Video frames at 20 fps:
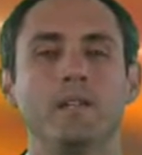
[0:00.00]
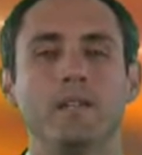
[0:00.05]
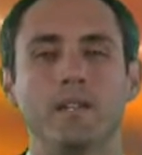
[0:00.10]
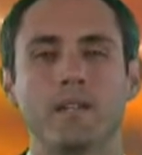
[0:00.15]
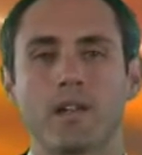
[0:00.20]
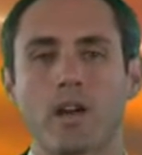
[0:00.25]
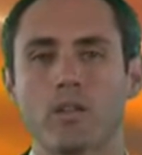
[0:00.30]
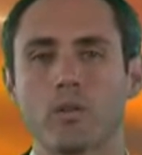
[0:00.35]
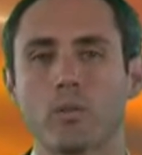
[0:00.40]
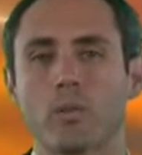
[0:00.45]

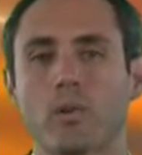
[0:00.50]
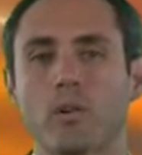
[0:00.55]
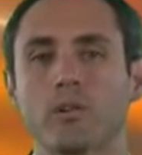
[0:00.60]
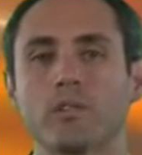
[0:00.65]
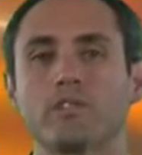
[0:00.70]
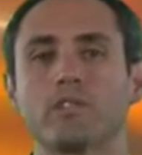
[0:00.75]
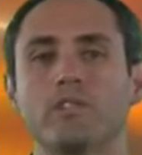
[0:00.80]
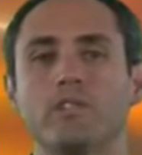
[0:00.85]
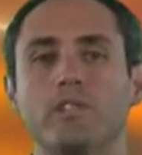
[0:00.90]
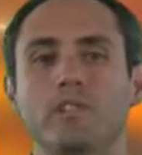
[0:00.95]
In other
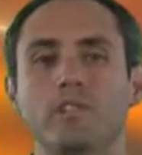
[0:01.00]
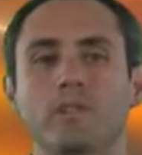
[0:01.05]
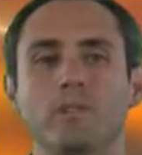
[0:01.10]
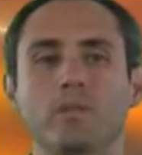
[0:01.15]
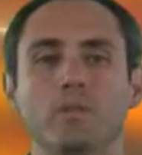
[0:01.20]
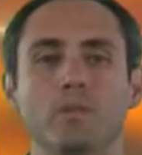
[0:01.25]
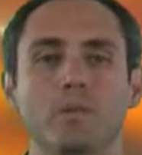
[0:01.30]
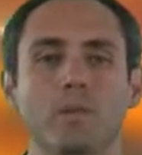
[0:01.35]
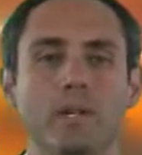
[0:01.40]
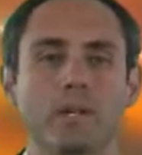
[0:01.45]
words,
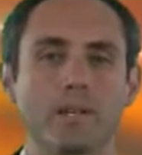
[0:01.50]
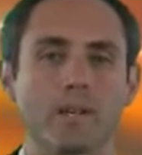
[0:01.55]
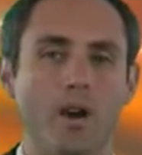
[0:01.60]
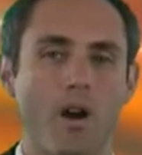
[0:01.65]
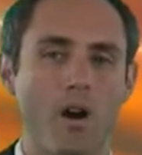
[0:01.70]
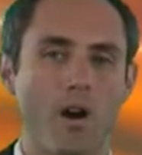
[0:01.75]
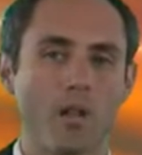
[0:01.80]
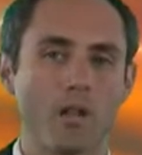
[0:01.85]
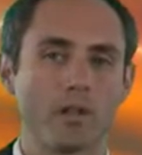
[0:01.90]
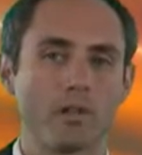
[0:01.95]
you, in
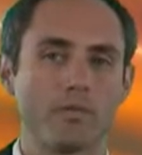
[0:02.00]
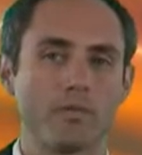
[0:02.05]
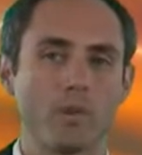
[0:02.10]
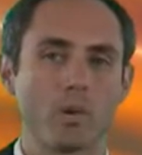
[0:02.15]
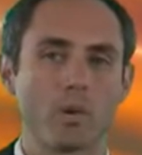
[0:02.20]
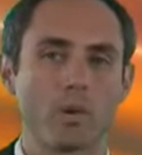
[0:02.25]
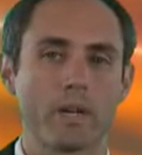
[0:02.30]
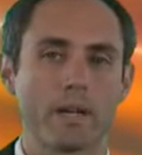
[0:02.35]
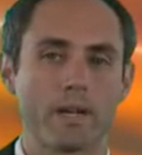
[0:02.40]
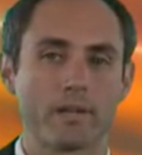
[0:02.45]
all of
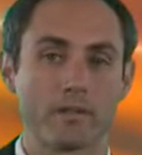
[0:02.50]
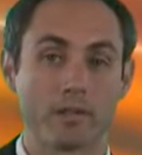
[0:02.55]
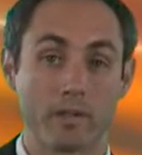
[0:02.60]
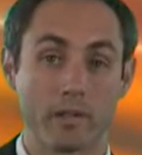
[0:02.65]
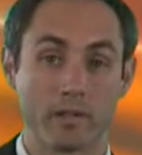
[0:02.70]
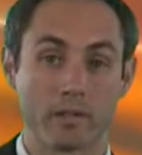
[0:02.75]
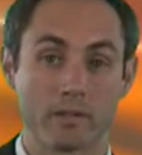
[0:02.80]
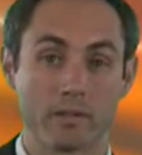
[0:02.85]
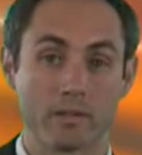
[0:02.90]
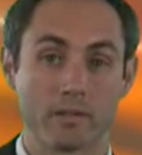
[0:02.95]
your
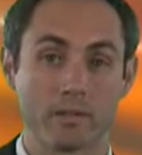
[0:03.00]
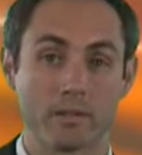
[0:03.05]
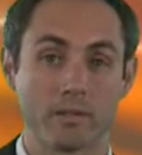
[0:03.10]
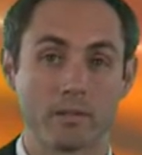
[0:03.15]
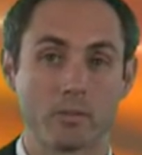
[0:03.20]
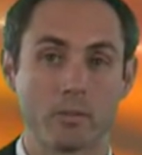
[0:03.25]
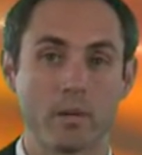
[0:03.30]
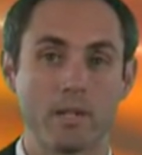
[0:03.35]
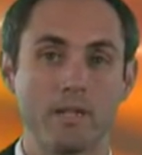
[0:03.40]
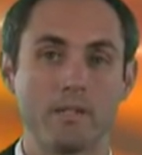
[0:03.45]
ignorance,
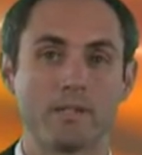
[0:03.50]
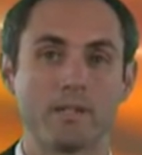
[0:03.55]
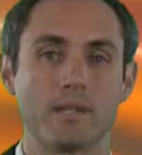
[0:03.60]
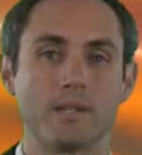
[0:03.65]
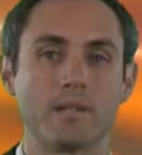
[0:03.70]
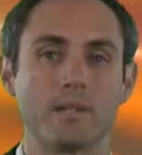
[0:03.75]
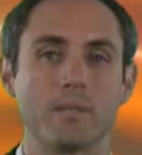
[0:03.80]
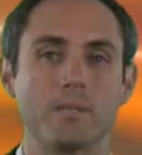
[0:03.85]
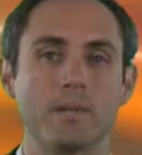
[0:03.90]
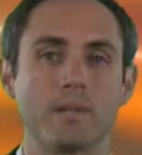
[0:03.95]

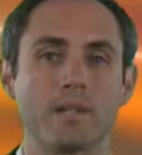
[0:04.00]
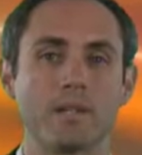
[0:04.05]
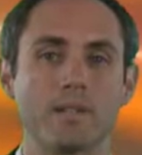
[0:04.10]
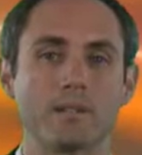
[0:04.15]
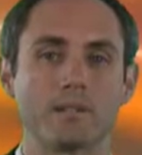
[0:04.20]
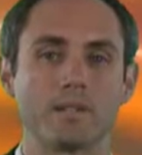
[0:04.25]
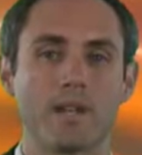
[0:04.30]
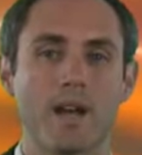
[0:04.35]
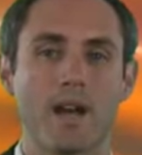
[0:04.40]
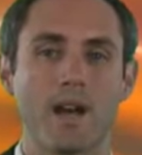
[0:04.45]
reason that
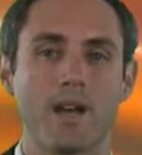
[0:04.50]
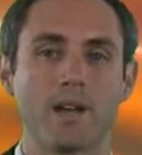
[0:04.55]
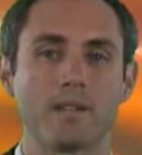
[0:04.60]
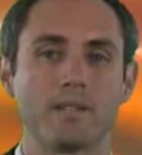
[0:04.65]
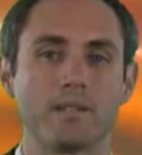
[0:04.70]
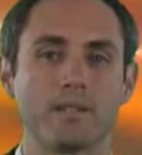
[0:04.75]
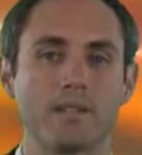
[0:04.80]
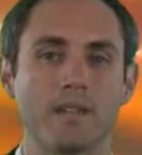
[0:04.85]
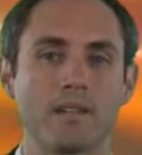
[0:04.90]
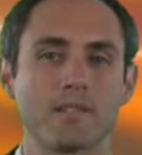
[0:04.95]
because
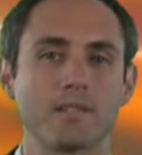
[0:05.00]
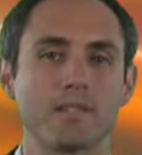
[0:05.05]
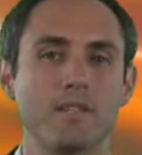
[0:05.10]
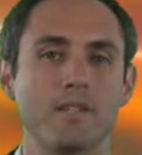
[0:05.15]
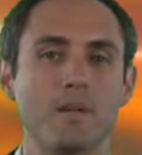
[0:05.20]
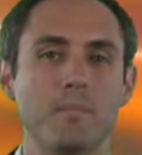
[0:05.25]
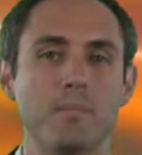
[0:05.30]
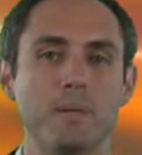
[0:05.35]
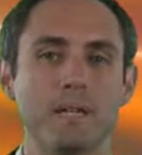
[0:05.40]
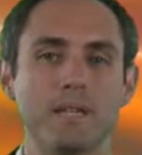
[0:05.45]
God
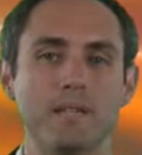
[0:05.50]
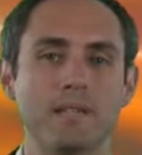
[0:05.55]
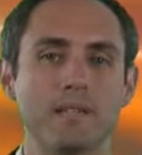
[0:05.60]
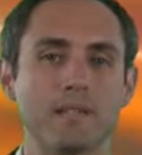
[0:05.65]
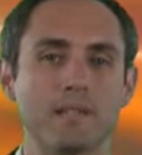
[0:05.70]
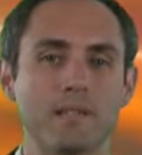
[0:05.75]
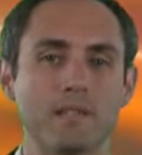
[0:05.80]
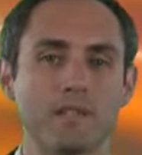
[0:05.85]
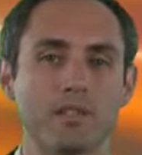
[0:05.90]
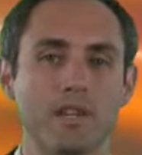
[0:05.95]
doesn't
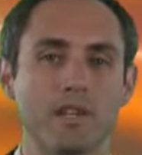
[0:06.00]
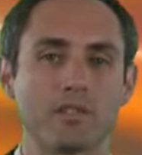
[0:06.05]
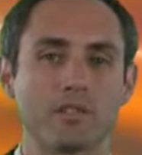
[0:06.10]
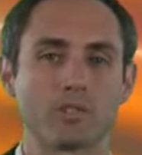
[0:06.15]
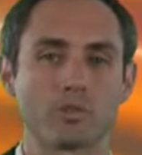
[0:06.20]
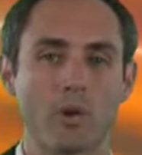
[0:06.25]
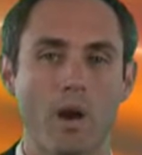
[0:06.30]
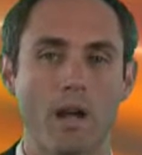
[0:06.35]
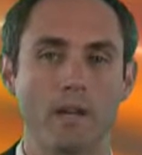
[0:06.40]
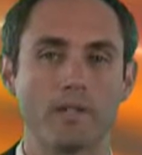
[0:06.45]
immediately
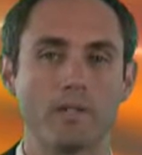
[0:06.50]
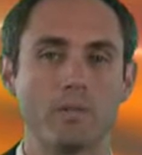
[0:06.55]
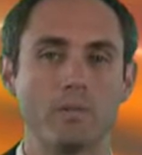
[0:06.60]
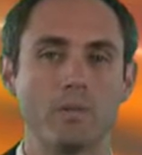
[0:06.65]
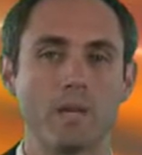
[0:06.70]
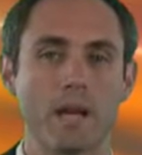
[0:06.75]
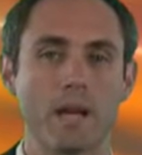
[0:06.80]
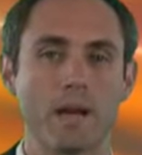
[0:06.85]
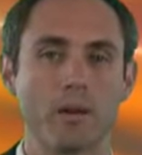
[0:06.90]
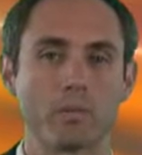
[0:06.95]
strike you
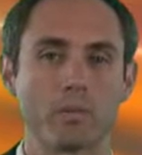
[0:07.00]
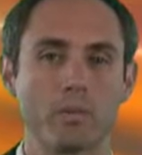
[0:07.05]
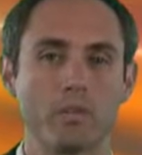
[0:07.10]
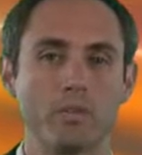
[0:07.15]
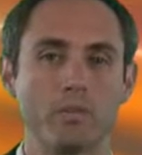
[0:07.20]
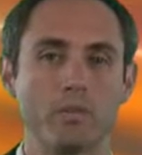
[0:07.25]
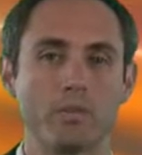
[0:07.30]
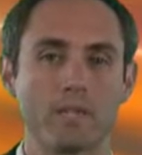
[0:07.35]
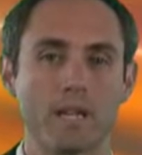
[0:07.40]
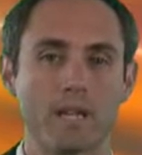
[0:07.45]
down
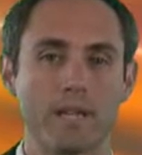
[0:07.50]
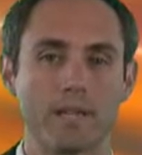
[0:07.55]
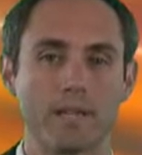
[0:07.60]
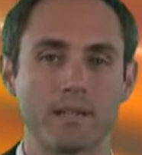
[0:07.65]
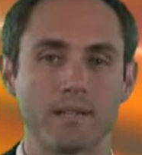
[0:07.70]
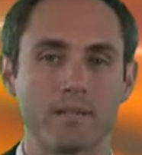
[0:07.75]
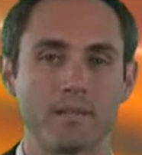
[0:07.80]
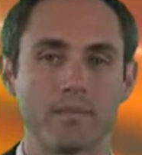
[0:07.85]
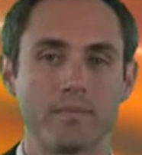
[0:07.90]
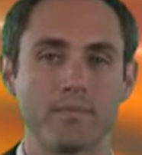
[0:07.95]
when you sin,